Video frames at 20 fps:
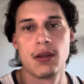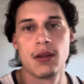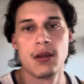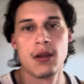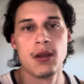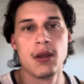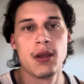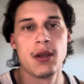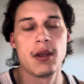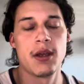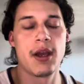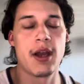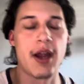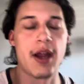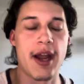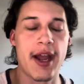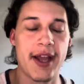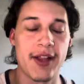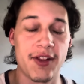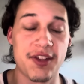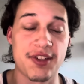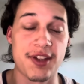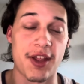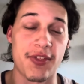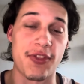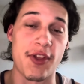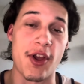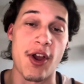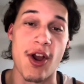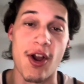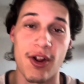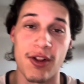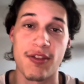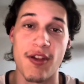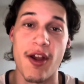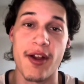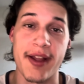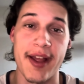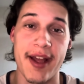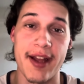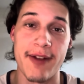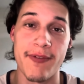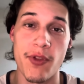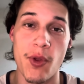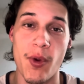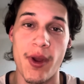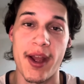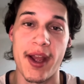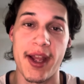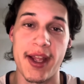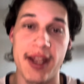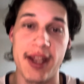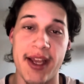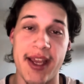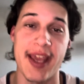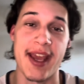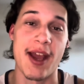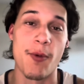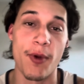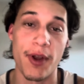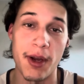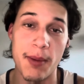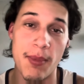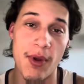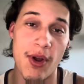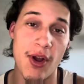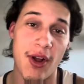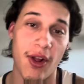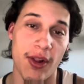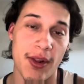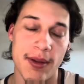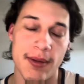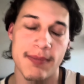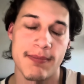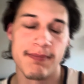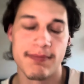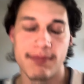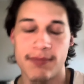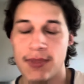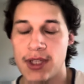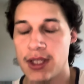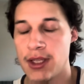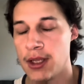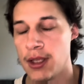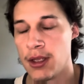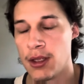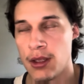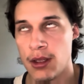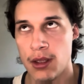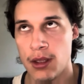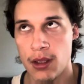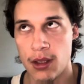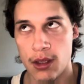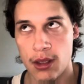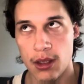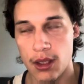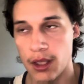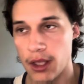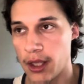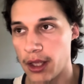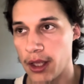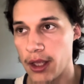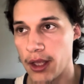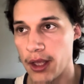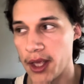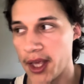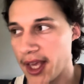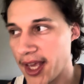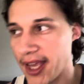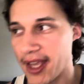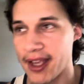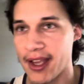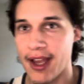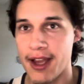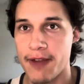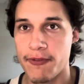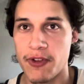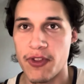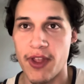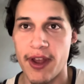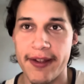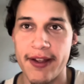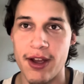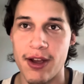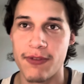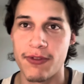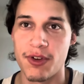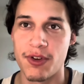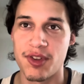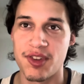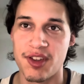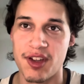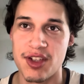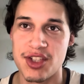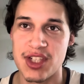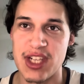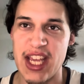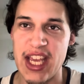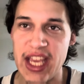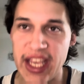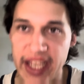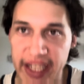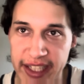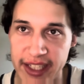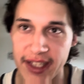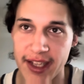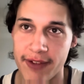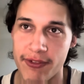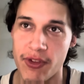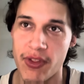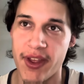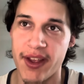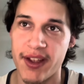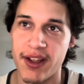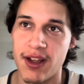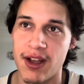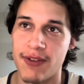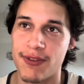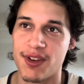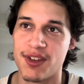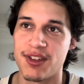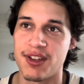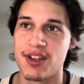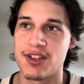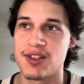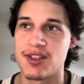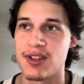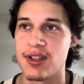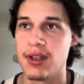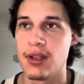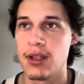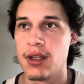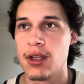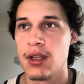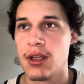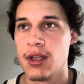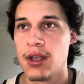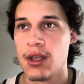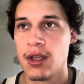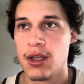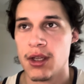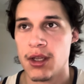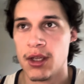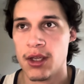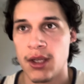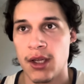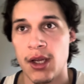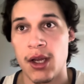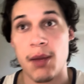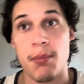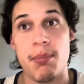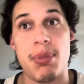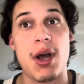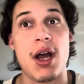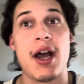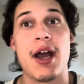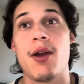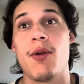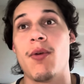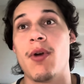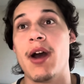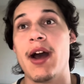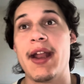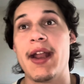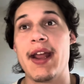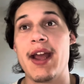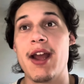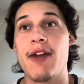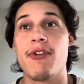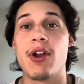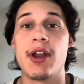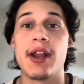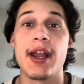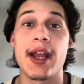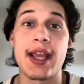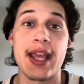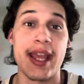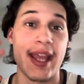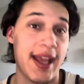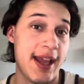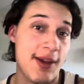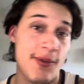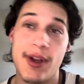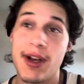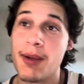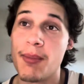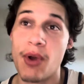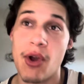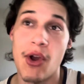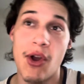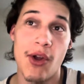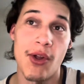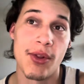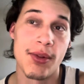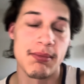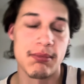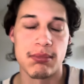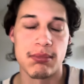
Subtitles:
All right, let's get the hard talk out of the way. You can't win them all. Hate having that conversation. Hate having that conversation. But whatever, you can't win them all.